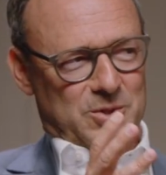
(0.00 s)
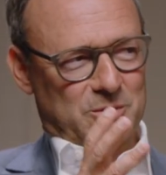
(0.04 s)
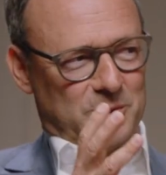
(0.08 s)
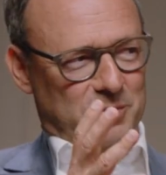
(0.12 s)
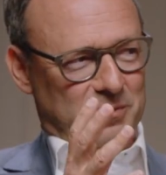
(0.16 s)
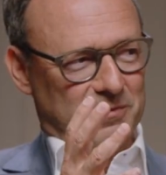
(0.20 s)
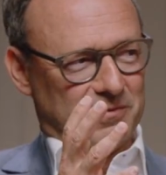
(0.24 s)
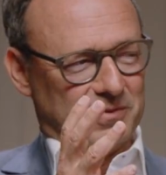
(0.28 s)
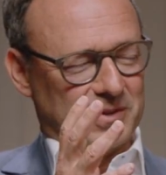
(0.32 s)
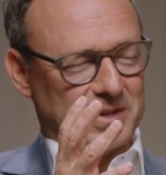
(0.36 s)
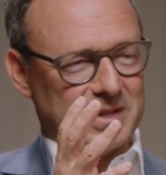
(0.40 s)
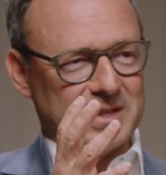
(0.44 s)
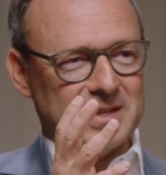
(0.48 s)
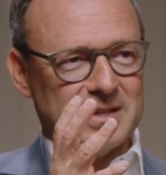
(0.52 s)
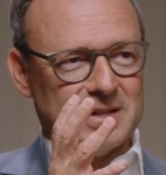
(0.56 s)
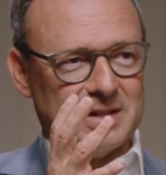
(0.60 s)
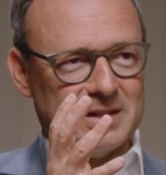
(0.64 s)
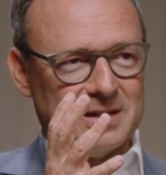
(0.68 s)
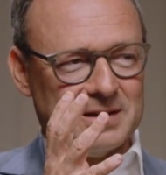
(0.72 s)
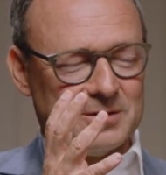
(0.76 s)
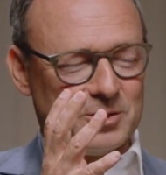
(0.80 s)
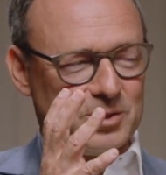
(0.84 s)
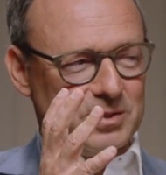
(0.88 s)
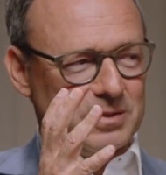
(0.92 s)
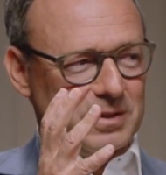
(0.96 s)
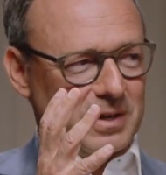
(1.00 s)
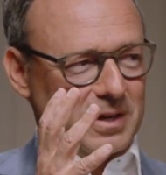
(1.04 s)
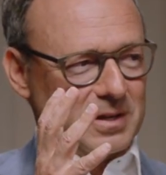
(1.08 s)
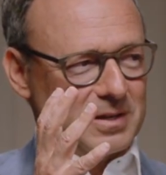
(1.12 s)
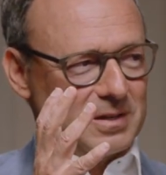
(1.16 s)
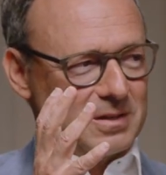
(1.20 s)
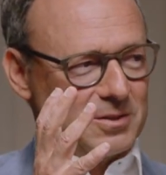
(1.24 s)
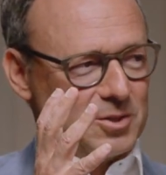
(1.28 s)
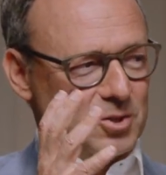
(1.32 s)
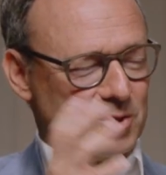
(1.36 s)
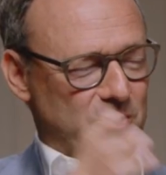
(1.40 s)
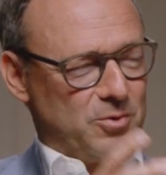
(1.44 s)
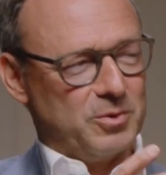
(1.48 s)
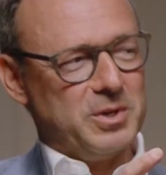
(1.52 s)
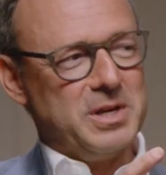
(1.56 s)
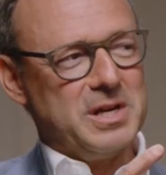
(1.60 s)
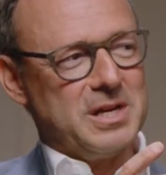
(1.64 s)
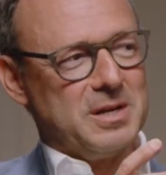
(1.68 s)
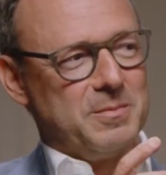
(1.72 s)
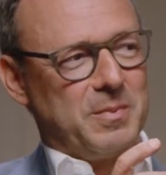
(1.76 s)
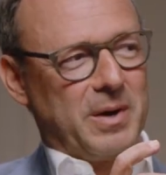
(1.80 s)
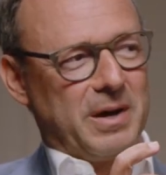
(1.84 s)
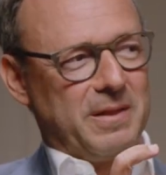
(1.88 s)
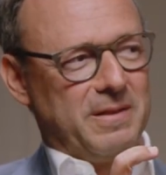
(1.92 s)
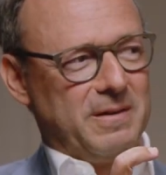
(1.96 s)
sort of very
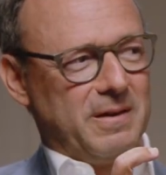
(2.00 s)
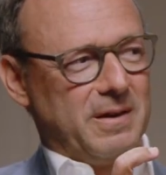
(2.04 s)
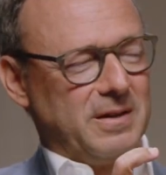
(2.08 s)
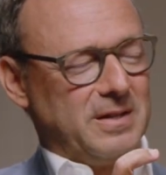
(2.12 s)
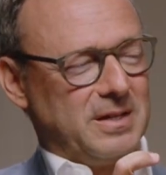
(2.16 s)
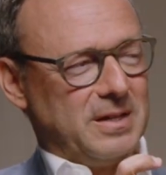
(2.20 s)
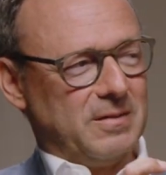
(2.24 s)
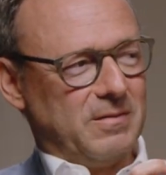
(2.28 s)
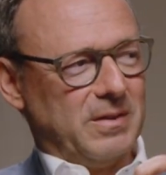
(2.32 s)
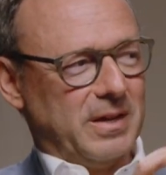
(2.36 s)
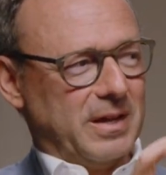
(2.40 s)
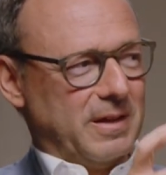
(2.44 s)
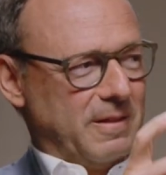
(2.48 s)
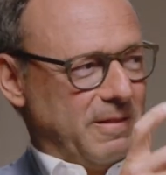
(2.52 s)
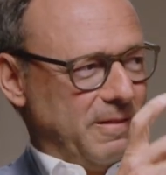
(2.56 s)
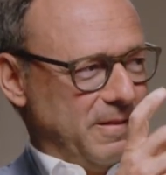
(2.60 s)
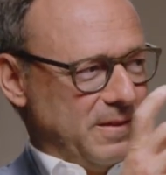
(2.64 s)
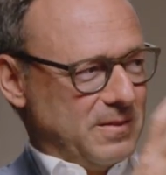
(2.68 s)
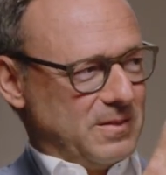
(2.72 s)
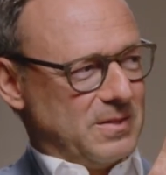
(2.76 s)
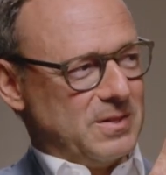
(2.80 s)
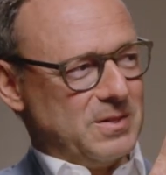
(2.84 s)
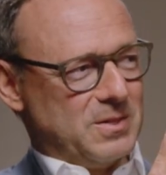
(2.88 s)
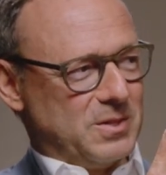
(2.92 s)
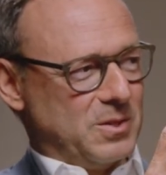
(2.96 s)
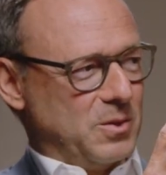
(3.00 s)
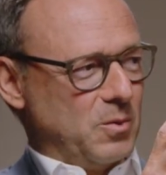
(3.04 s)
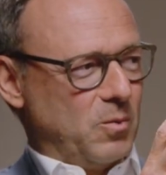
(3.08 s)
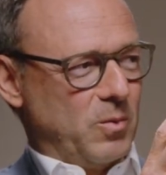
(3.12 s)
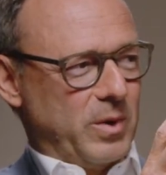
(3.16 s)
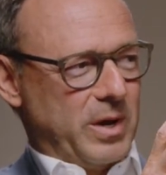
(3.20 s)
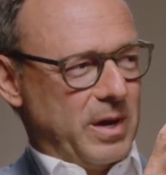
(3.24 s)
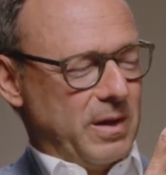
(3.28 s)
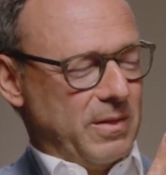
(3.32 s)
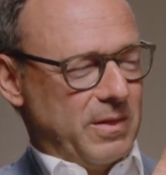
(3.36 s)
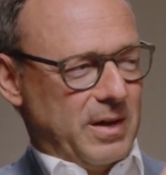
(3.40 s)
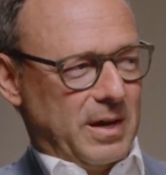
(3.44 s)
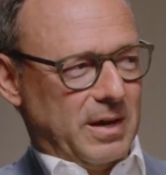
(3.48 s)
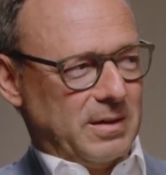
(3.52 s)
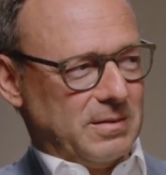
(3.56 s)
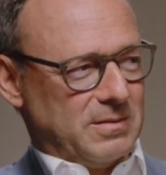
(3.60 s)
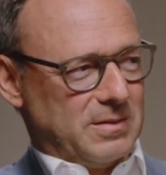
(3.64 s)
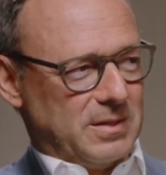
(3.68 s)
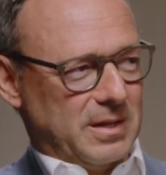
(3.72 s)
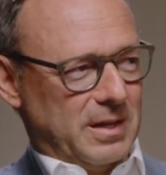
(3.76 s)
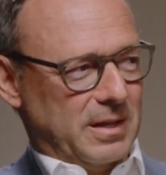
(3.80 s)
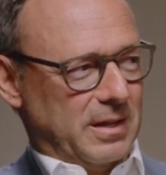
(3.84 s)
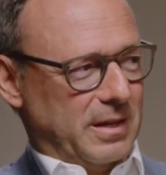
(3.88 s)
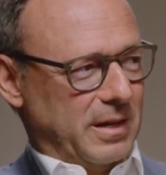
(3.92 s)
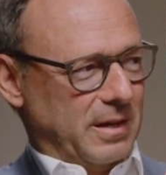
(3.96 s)
intrigued by the idea of like, this is the way that,
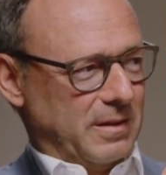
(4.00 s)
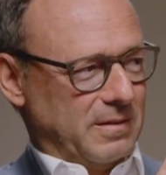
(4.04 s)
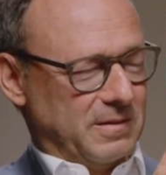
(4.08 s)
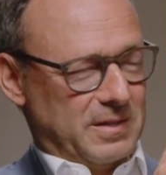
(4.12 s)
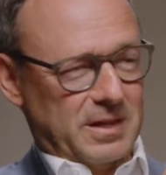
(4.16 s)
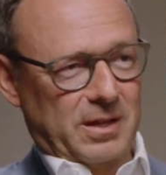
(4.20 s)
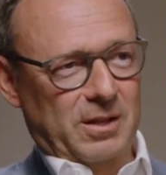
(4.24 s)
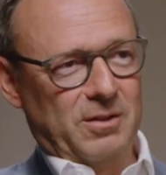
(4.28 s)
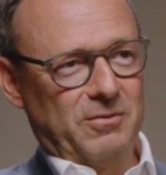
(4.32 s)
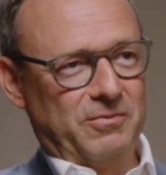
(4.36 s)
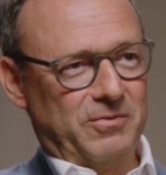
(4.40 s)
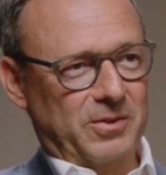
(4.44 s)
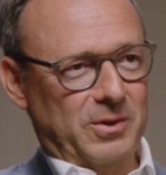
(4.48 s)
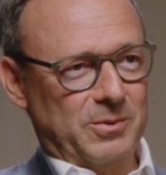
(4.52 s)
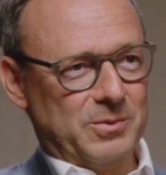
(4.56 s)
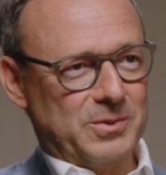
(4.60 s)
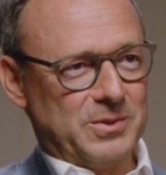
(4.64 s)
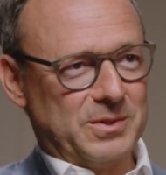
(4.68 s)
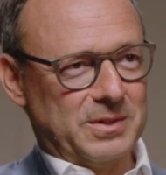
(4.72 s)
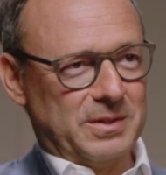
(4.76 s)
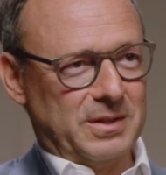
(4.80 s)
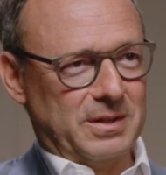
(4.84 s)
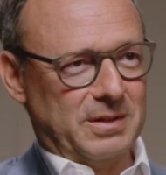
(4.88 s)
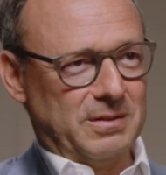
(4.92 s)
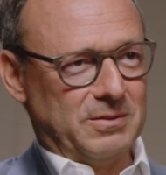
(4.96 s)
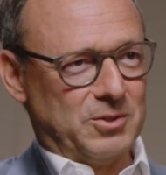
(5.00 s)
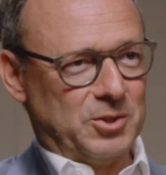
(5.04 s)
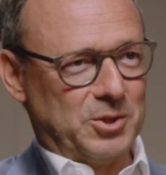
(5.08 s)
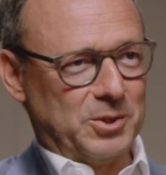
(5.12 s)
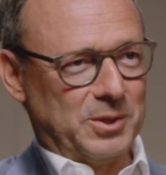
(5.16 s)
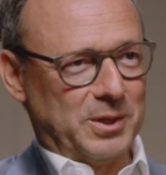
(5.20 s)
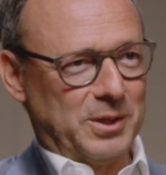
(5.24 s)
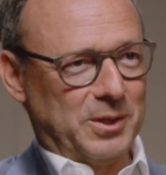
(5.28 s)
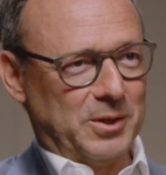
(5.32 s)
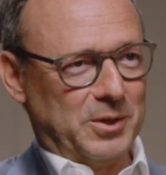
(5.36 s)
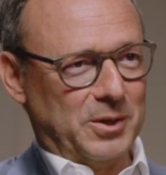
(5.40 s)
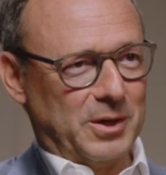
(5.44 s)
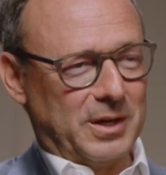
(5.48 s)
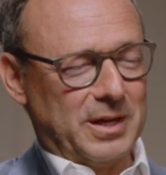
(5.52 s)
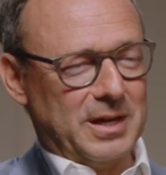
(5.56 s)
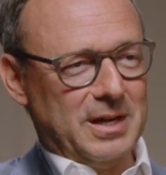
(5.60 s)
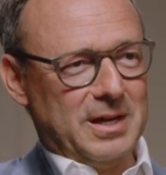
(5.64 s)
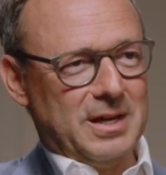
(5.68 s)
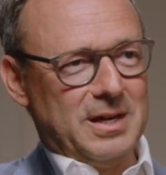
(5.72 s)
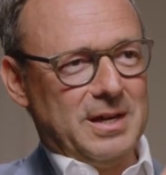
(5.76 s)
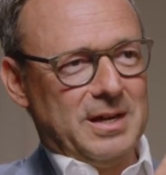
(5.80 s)
say, like telephones in Chile look,